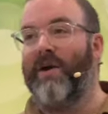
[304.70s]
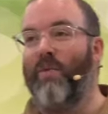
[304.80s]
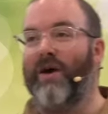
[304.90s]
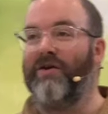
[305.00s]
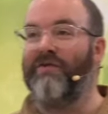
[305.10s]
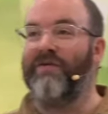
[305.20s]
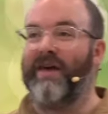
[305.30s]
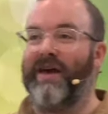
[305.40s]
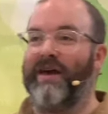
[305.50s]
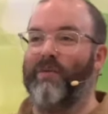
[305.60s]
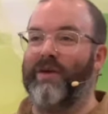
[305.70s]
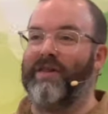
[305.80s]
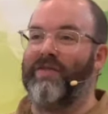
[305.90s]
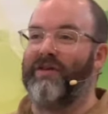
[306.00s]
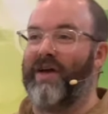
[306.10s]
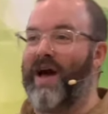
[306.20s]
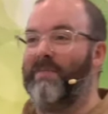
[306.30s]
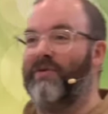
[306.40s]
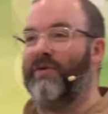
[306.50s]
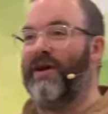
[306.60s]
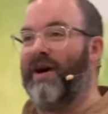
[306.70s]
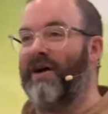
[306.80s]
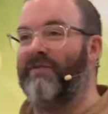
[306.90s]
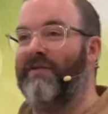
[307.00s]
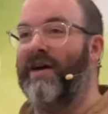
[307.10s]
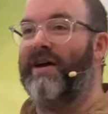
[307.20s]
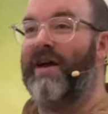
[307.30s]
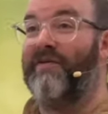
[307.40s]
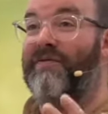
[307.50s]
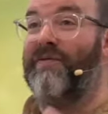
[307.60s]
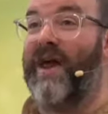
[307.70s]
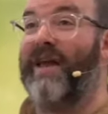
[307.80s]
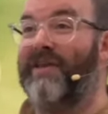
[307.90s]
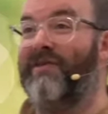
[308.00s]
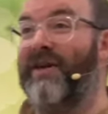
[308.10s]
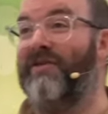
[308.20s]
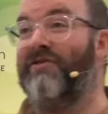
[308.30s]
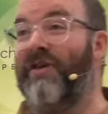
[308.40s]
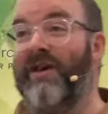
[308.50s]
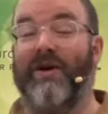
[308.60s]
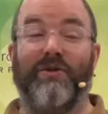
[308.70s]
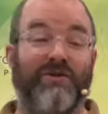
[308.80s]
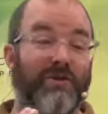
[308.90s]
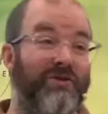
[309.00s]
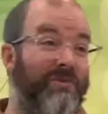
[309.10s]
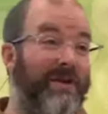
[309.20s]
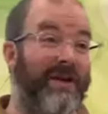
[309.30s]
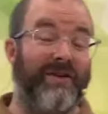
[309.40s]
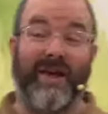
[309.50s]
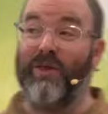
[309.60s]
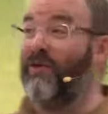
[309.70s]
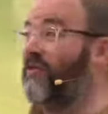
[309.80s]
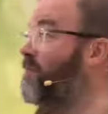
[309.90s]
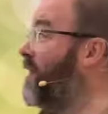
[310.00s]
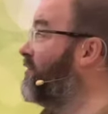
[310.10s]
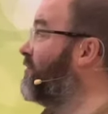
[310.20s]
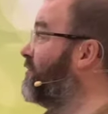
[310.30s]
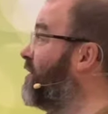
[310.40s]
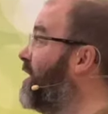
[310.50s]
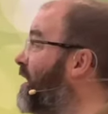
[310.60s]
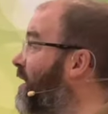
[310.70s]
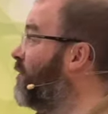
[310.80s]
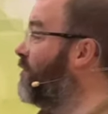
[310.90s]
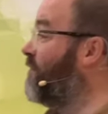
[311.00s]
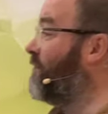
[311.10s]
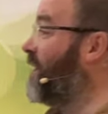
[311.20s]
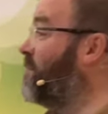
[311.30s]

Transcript: and one of the one of the things that happens when you have uh, friends in Australia on social media, you get lots of pictures uh, of uh,